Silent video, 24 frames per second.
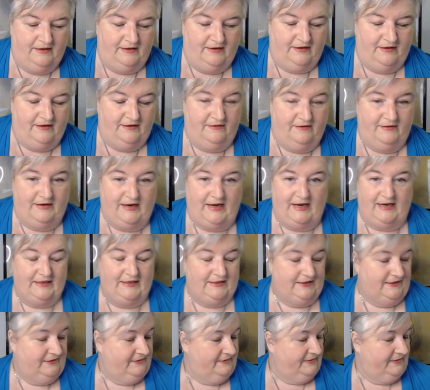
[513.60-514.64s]
All
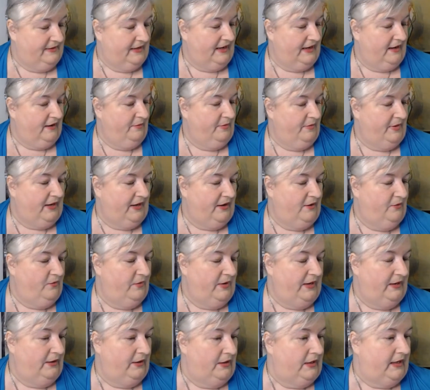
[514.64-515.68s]
right. How about
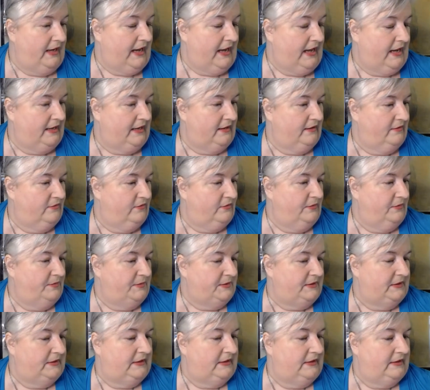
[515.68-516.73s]
we look at,
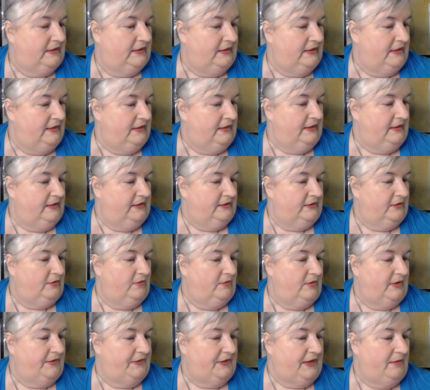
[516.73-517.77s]
whoops, don't
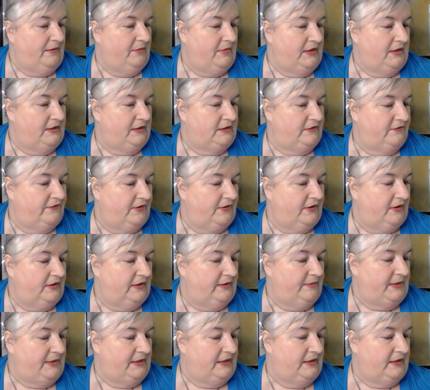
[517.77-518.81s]
want that mug to fall. Let
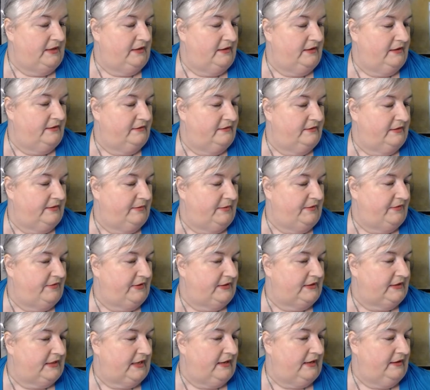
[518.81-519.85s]
me
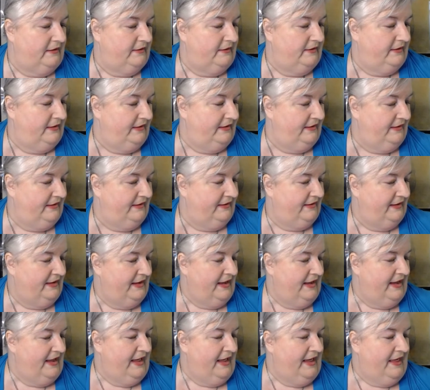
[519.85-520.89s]
fix that.
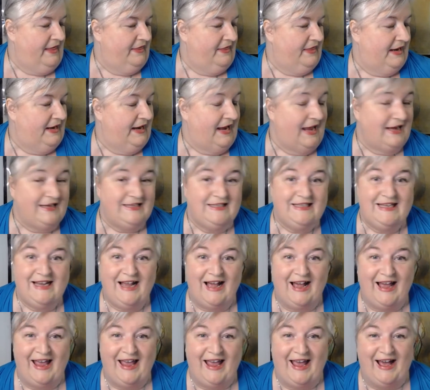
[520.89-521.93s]
The next thing
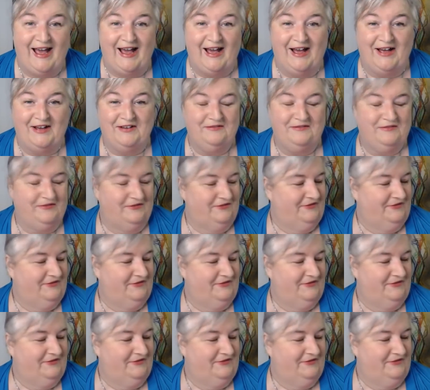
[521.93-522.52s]
I have